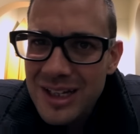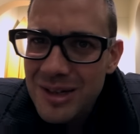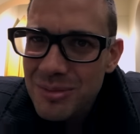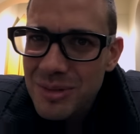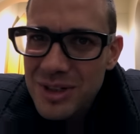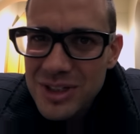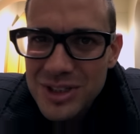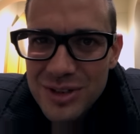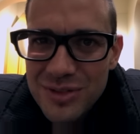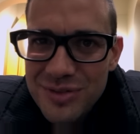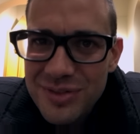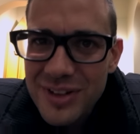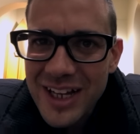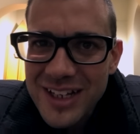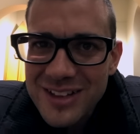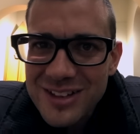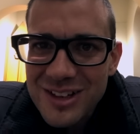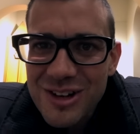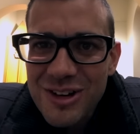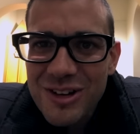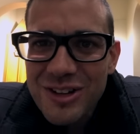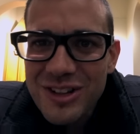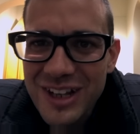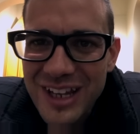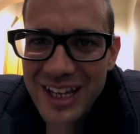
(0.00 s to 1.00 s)
But
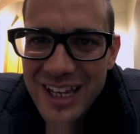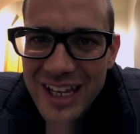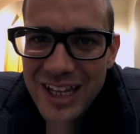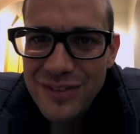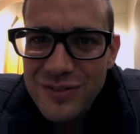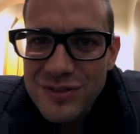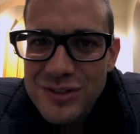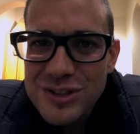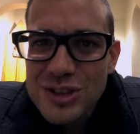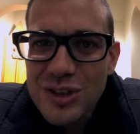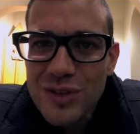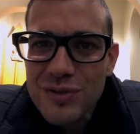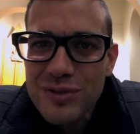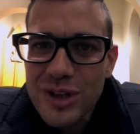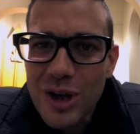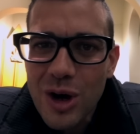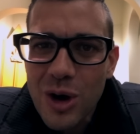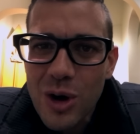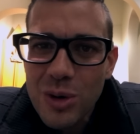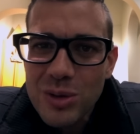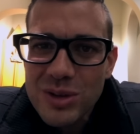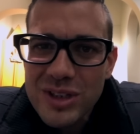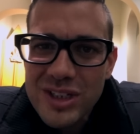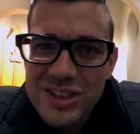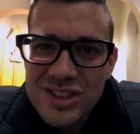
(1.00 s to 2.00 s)
reflecting on the gifts of the
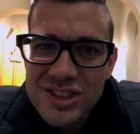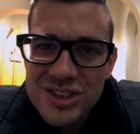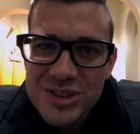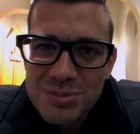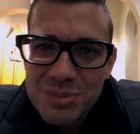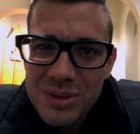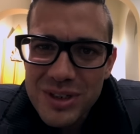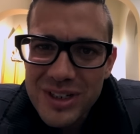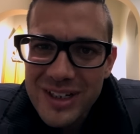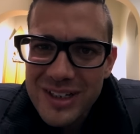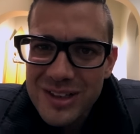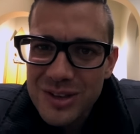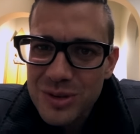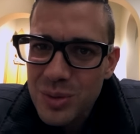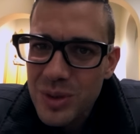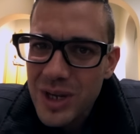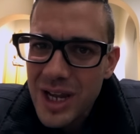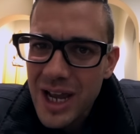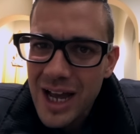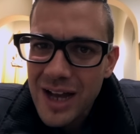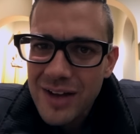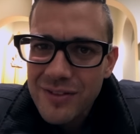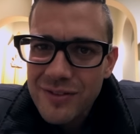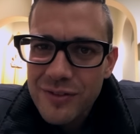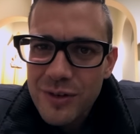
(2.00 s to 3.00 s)
Holy Spirit, we
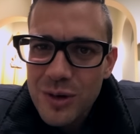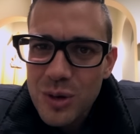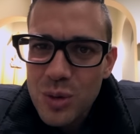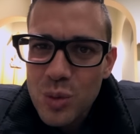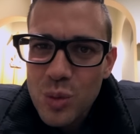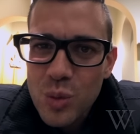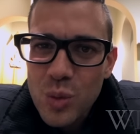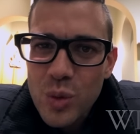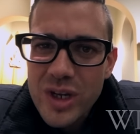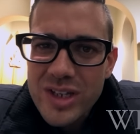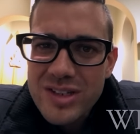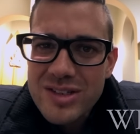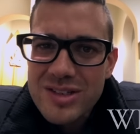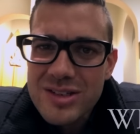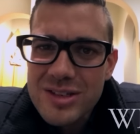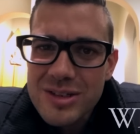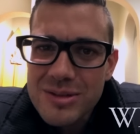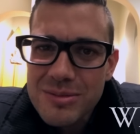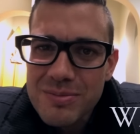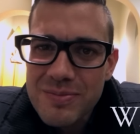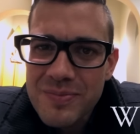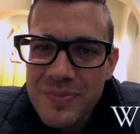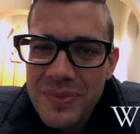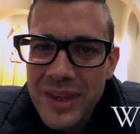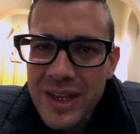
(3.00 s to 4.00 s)
have
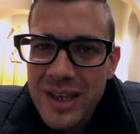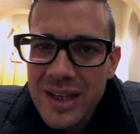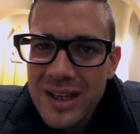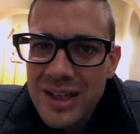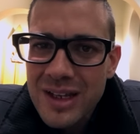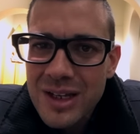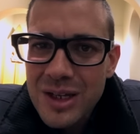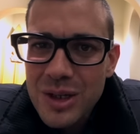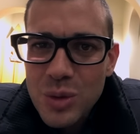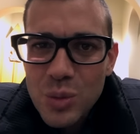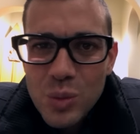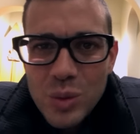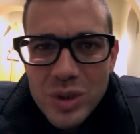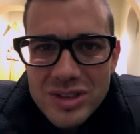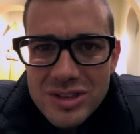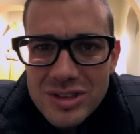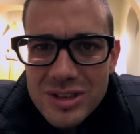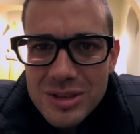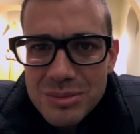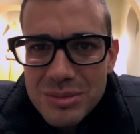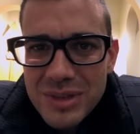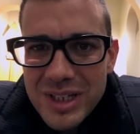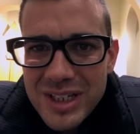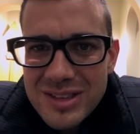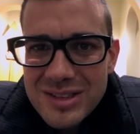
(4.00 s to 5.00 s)
wisdom.
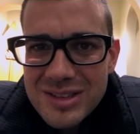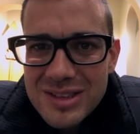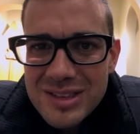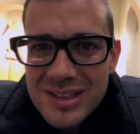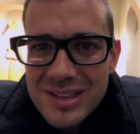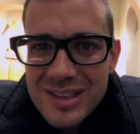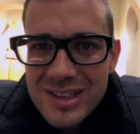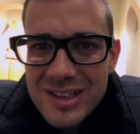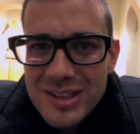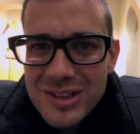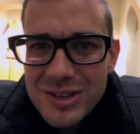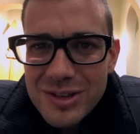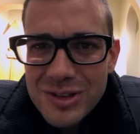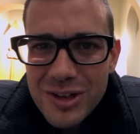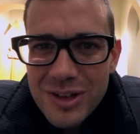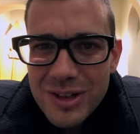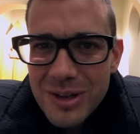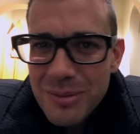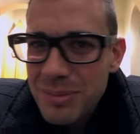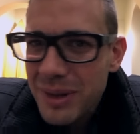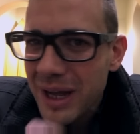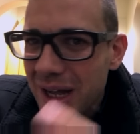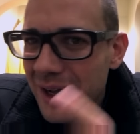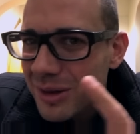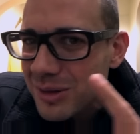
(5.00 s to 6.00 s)
Wisdom is not
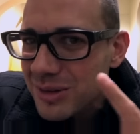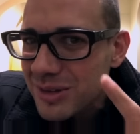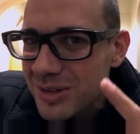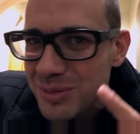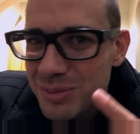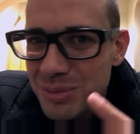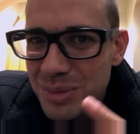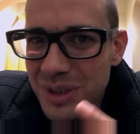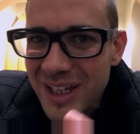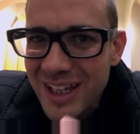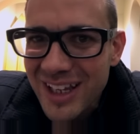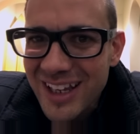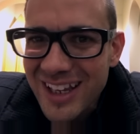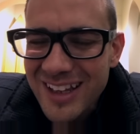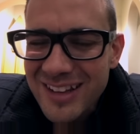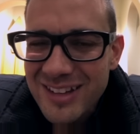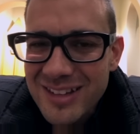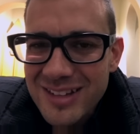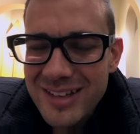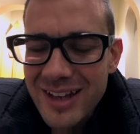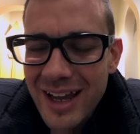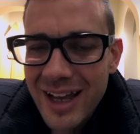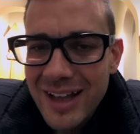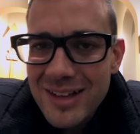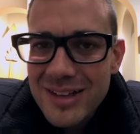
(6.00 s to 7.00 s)
about being
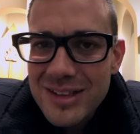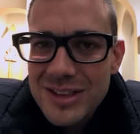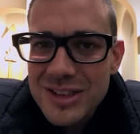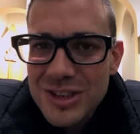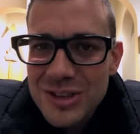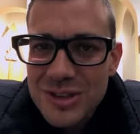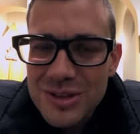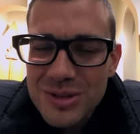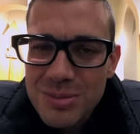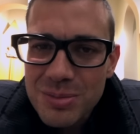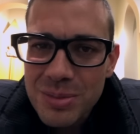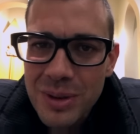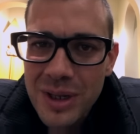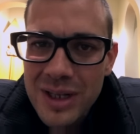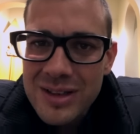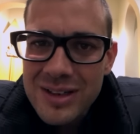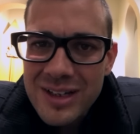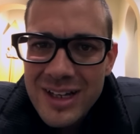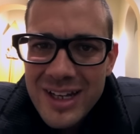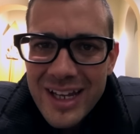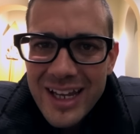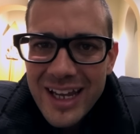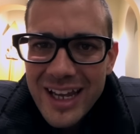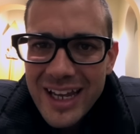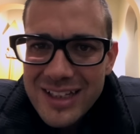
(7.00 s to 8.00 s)
intelligent, but
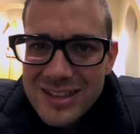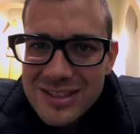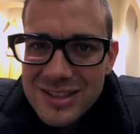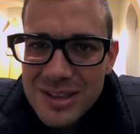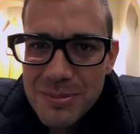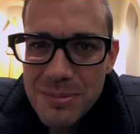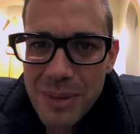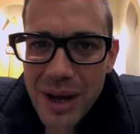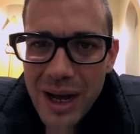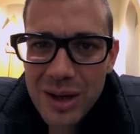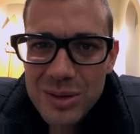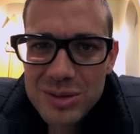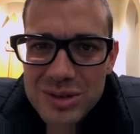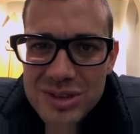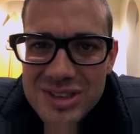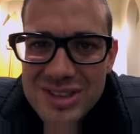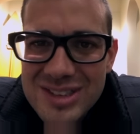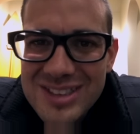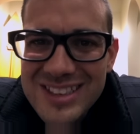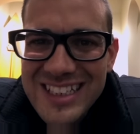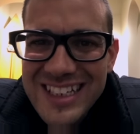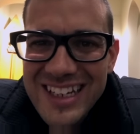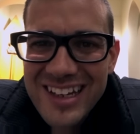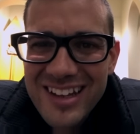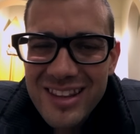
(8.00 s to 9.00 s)
it's about
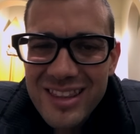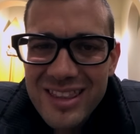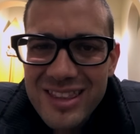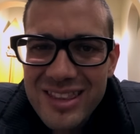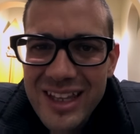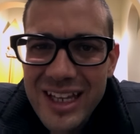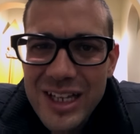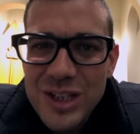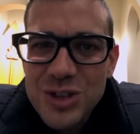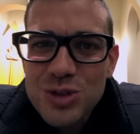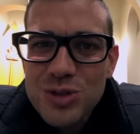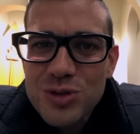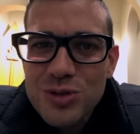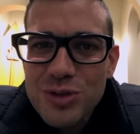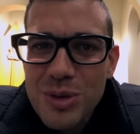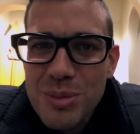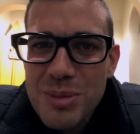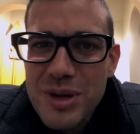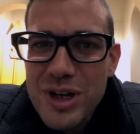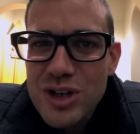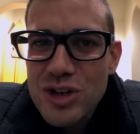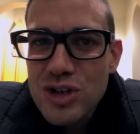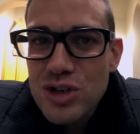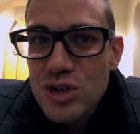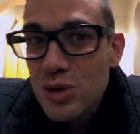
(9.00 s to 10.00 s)
seeing things from
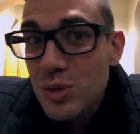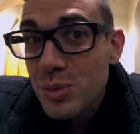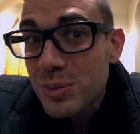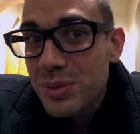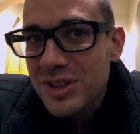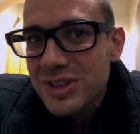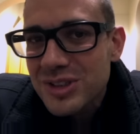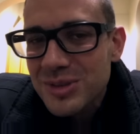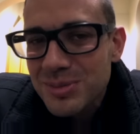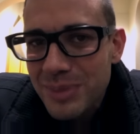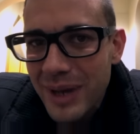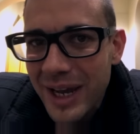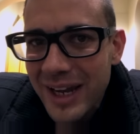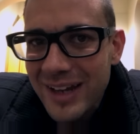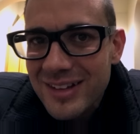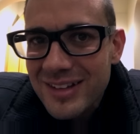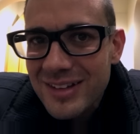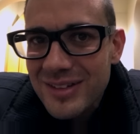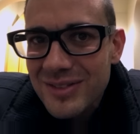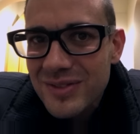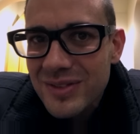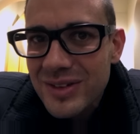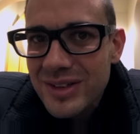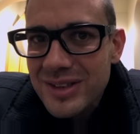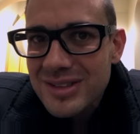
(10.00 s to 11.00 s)
a new
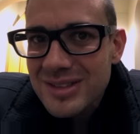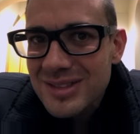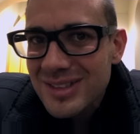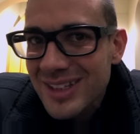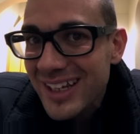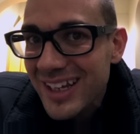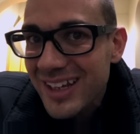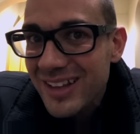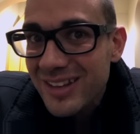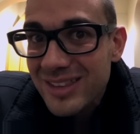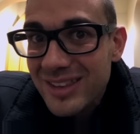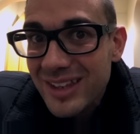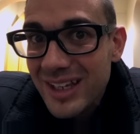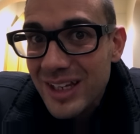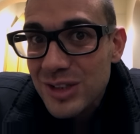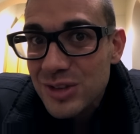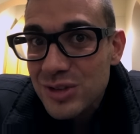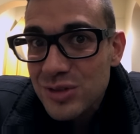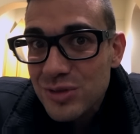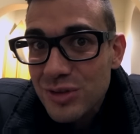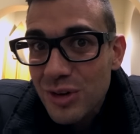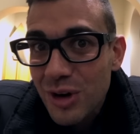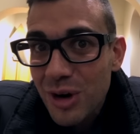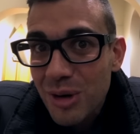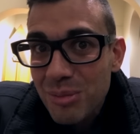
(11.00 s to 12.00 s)
perspective, seeing things
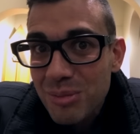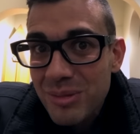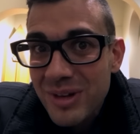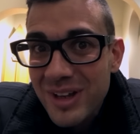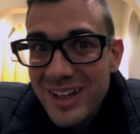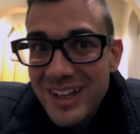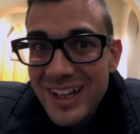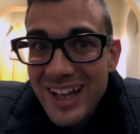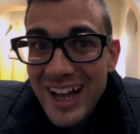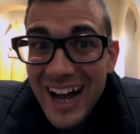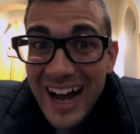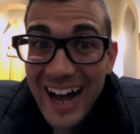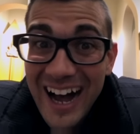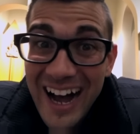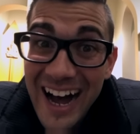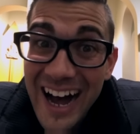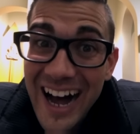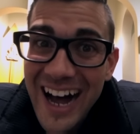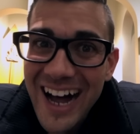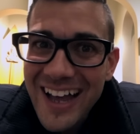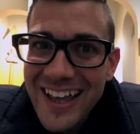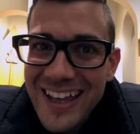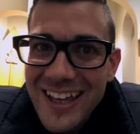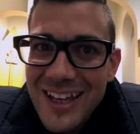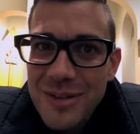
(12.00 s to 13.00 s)
from a
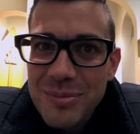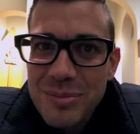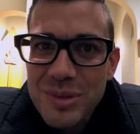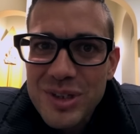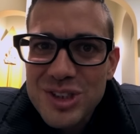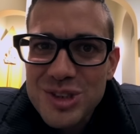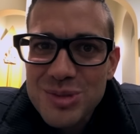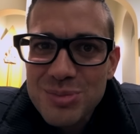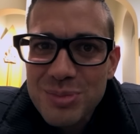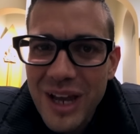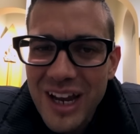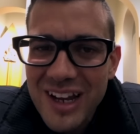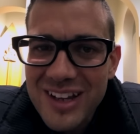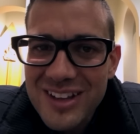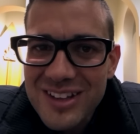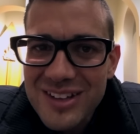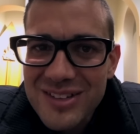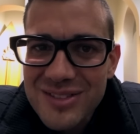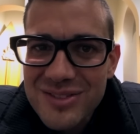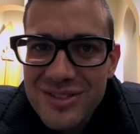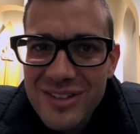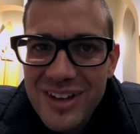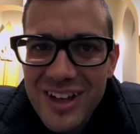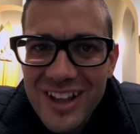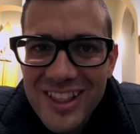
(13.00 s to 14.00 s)
higher
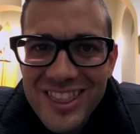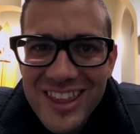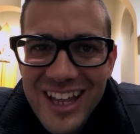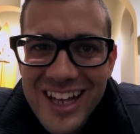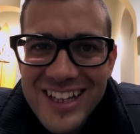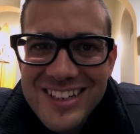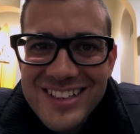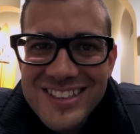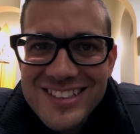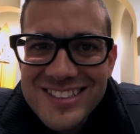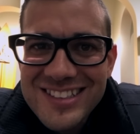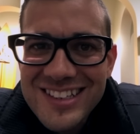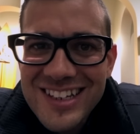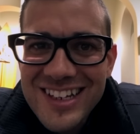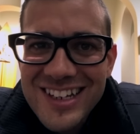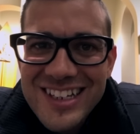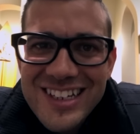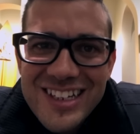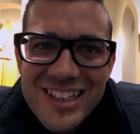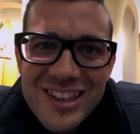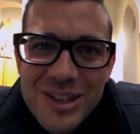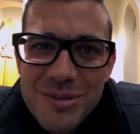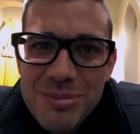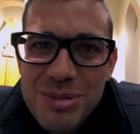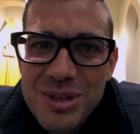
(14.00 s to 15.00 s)
perspective, and that is
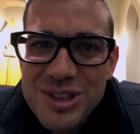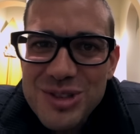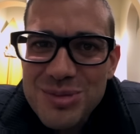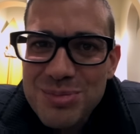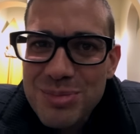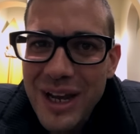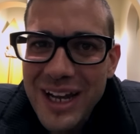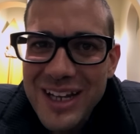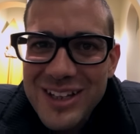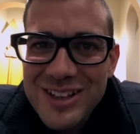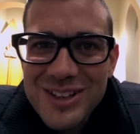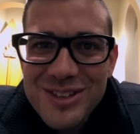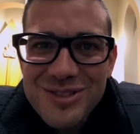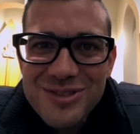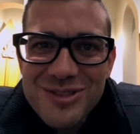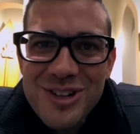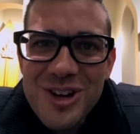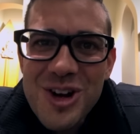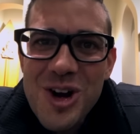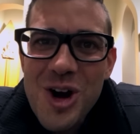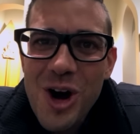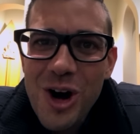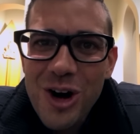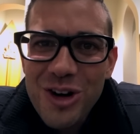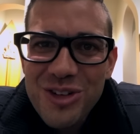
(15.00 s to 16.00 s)
the perspective
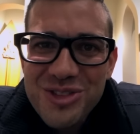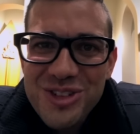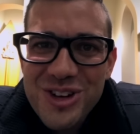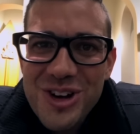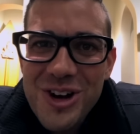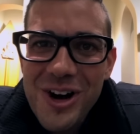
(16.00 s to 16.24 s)
of